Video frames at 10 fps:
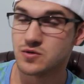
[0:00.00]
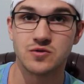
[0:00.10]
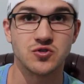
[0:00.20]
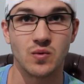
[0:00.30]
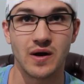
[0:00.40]

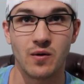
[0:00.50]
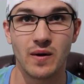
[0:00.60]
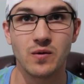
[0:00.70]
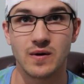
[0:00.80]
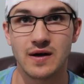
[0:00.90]
So what I
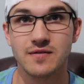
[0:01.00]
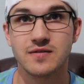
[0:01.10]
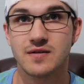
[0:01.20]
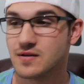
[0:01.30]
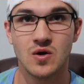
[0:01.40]
went with
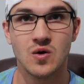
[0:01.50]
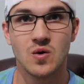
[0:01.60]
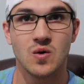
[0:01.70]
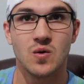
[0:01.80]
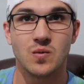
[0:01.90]

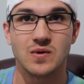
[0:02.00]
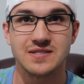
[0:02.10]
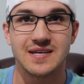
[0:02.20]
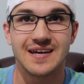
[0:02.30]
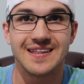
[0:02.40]

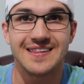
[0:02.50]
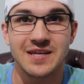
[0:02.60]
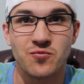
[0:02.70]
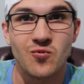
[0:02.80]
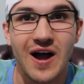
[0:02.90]
was the
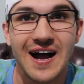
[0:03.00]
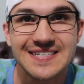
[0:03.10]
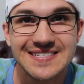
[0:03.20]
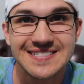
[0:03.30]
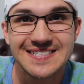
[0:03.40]

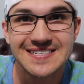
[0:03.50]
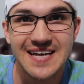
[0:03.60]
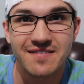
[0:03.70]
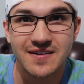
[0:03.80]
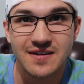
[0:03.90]
Ryzen
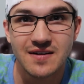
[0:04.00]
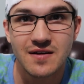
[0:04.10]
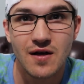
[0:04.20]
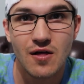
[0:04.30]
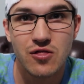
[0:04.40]
7
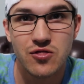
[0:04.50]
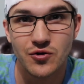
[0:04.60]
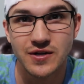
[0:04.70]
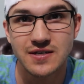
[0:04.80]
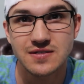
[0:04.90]

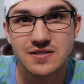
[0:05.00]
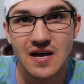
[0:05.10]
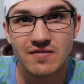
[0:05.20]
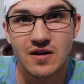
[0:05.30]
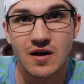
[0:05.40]

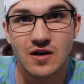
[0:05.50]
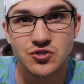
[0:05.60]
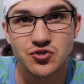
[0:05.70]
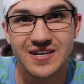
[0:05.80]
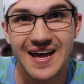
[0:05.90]

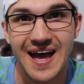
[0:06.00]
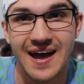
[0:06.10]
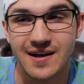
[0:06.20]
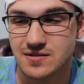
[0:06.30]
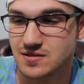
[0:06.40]

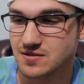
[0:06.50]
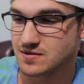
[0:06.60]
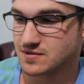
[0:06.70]
3700X.